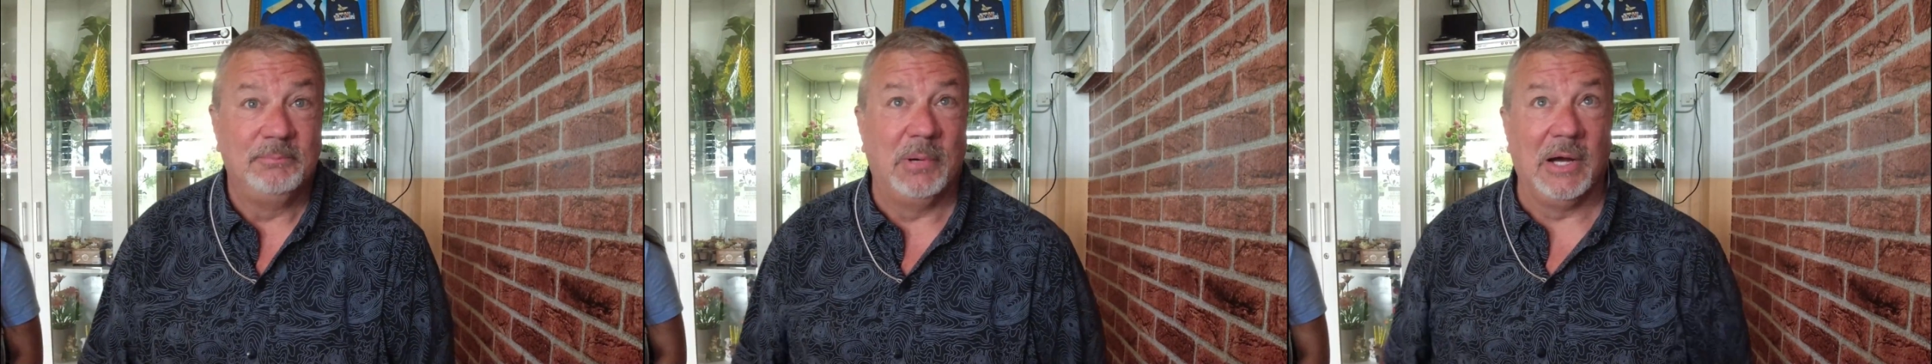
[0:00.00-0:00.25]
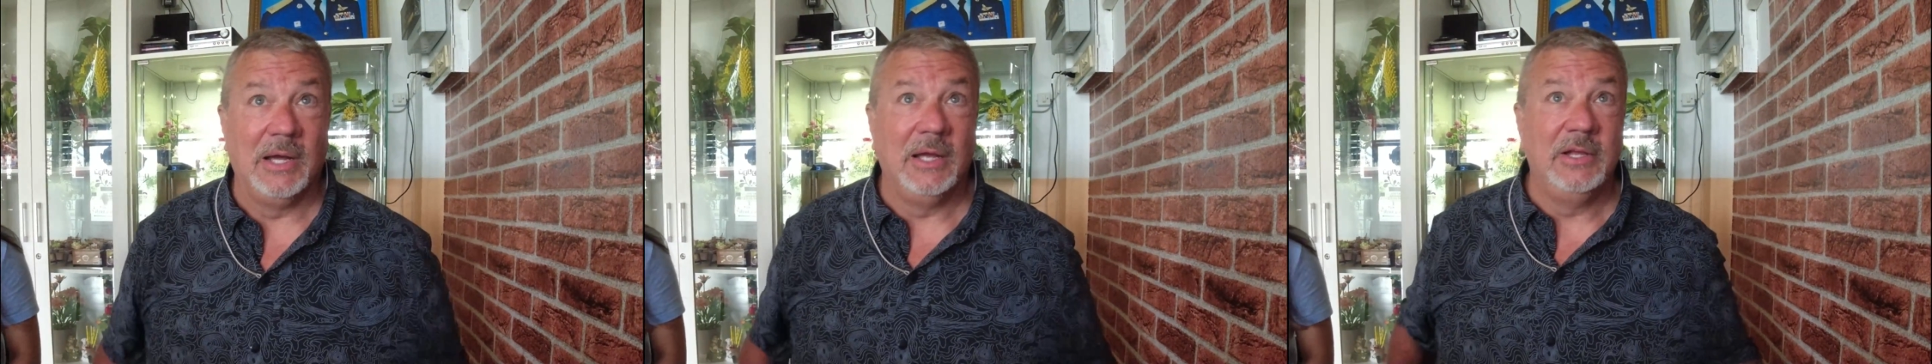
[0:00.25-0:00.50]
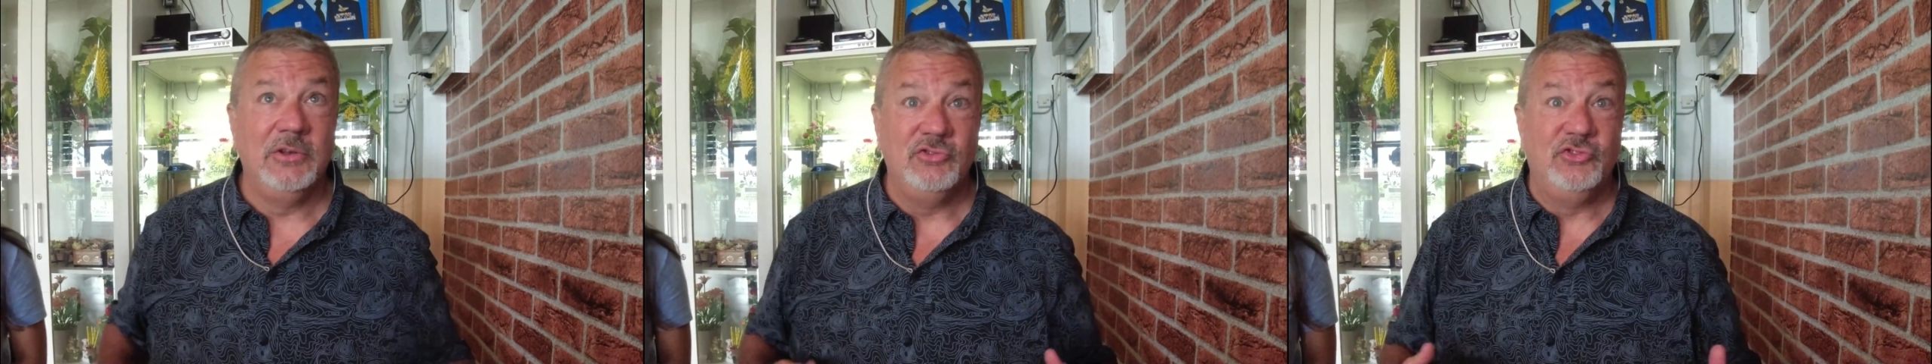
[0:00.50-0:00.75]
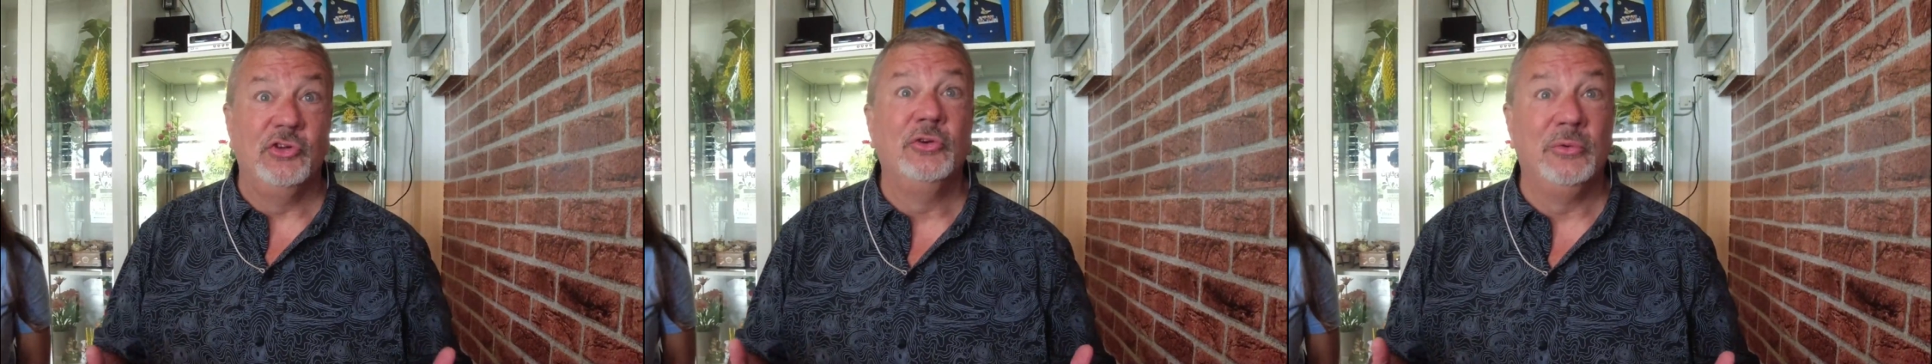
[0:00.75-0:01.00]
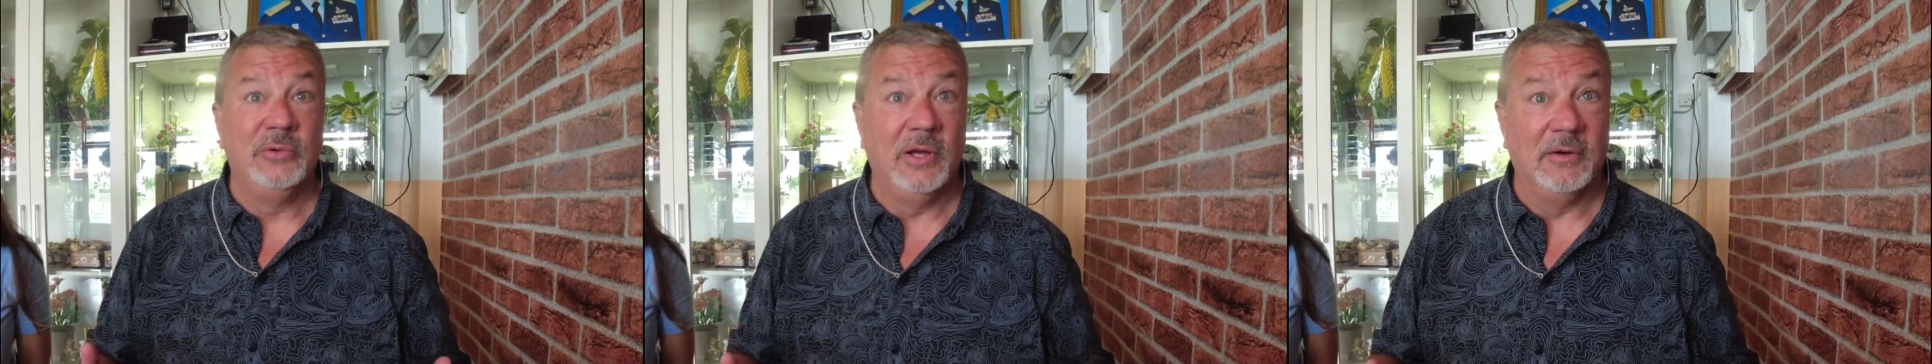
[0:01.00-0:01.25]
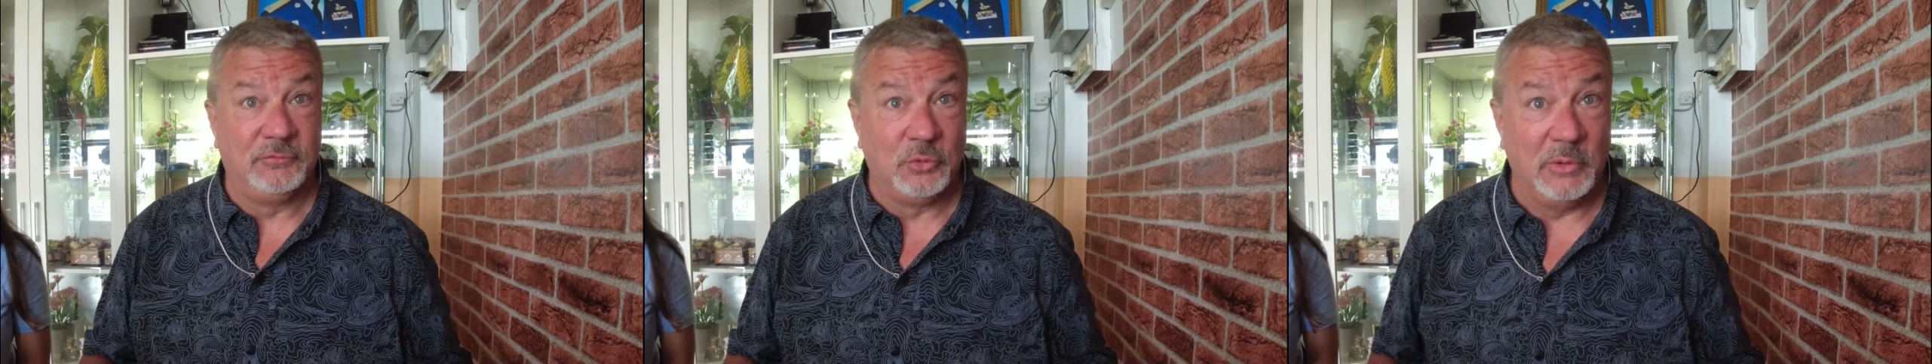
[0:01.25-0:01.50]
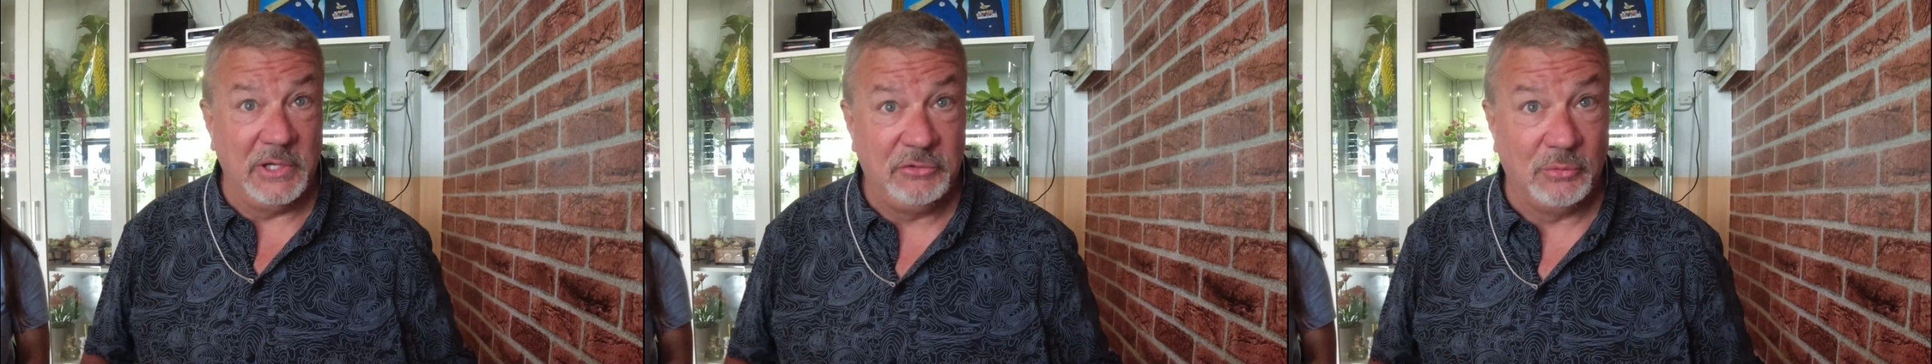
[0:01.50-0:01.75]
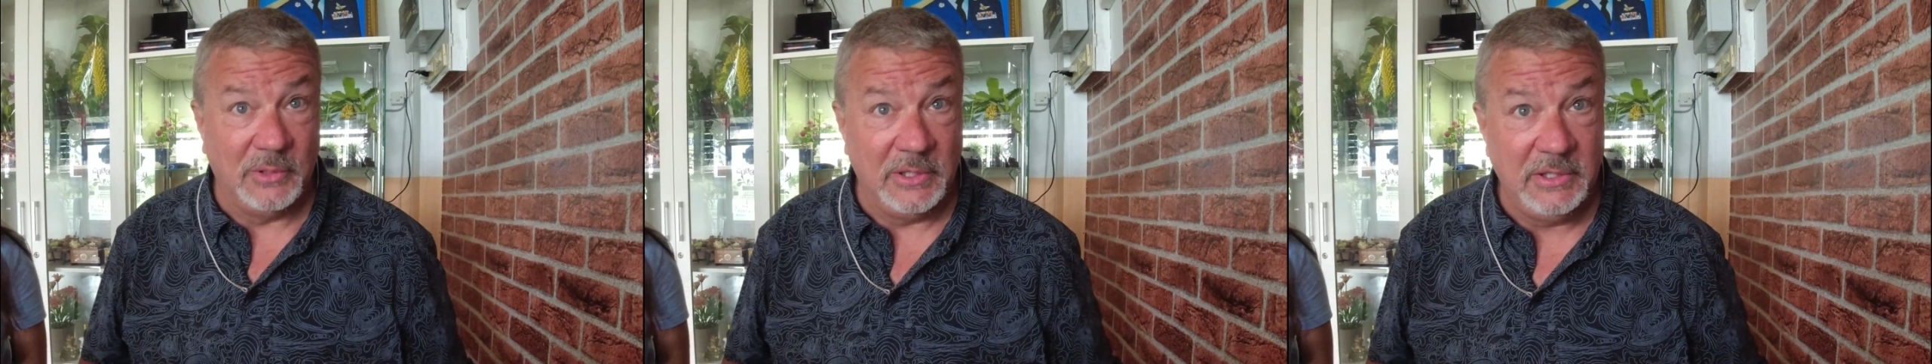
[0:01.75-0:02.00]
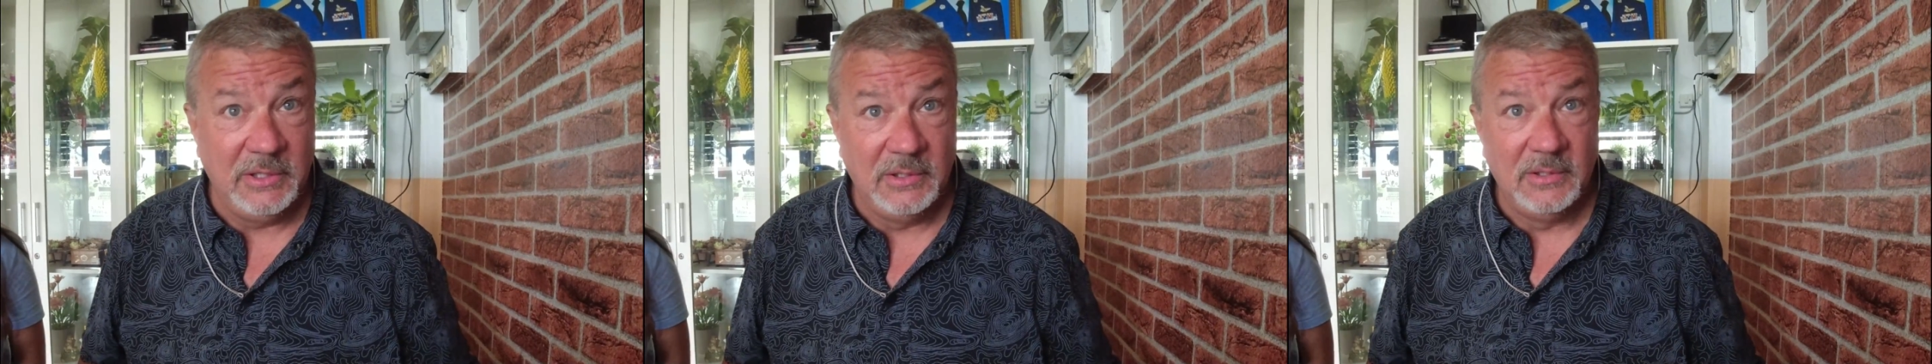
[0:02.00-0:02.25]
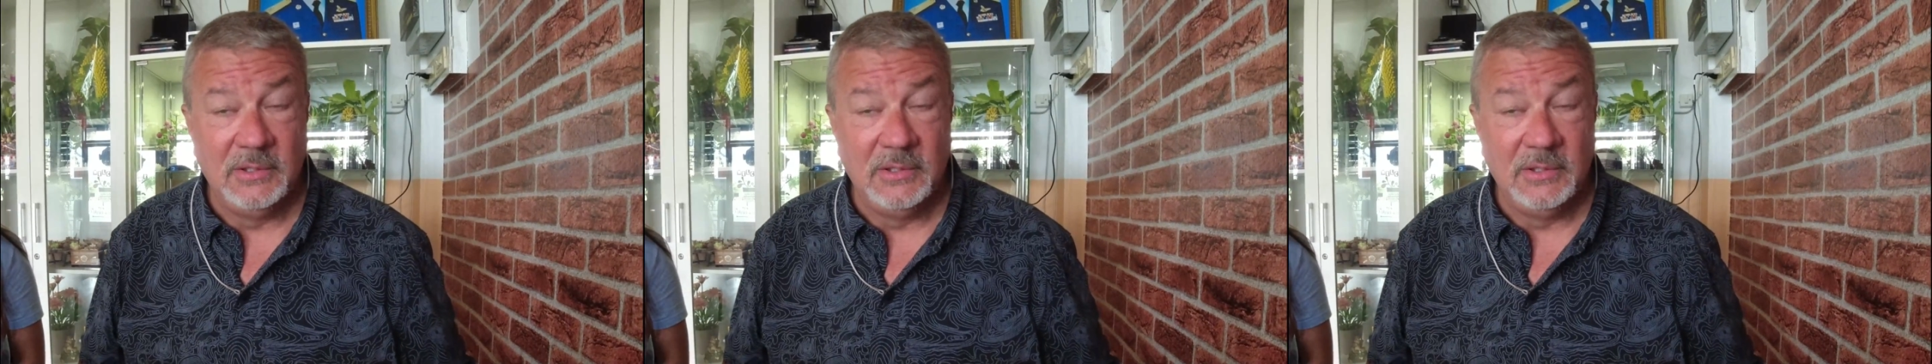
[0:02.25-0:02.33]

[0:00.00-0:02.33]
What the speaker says: by June of 2020.